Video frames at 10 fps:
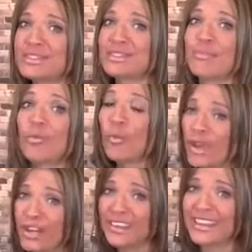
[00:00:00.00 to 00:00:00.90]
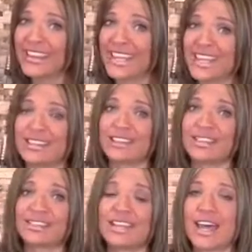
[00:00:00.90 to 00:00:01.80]
the weird thing is
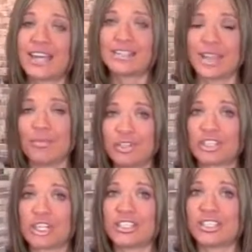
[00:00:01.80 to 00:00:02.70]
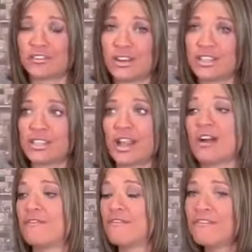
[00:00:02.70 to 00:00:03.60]
that a temperature difference
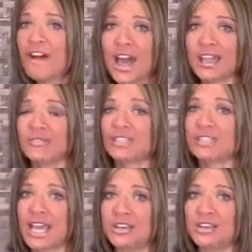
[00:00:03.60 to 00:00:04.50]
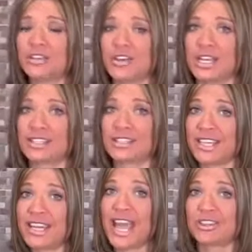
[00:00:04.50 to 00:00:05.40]
of 5 to 10 degrees
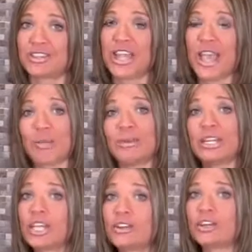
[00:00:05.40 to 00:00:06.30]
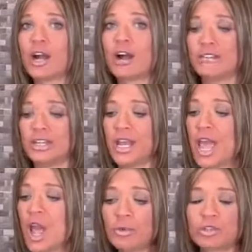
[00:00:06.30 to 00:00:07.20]
can actually happen in your oven,
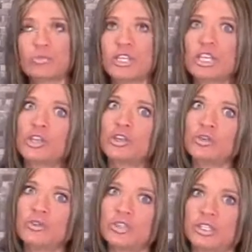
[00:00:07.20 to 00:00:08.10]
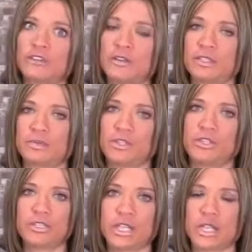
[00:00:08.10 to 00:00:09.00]
which will make a huge difference when
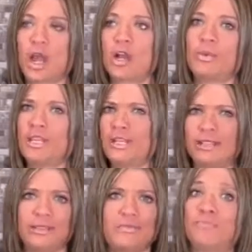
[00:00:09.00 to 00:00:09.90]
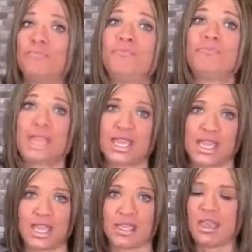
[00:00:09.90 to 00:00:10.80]
you're decarbing, even
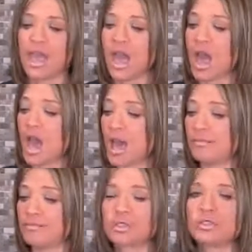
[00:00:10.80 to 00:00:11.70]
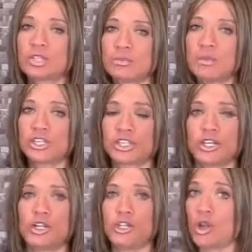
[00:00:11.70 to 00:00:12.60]
baking. So just make
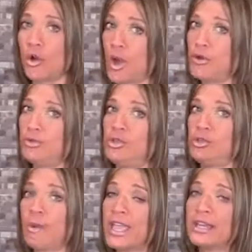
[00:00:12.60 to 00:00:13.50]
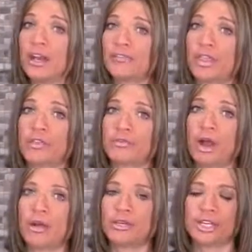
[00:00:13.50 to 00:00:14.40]
sure you go out and you buy an oven
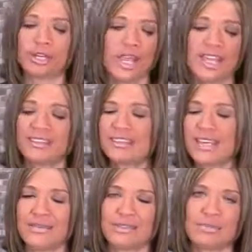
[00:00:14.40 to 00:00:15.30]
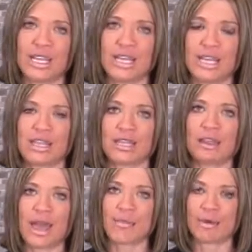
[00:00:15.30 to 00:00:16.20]
thermometer. It doesn't have to be anything
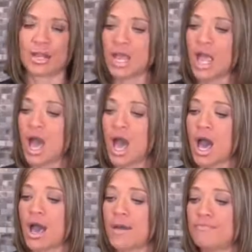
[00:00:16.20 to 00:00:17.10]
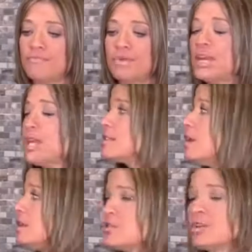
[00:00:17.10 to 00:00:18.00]
elaborate, but as
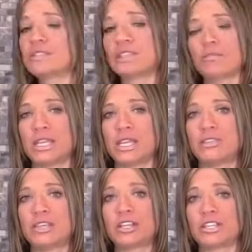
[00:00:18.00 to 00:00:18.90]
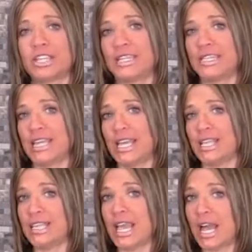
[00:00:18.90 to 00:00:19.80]
long as you have something in there to indicate the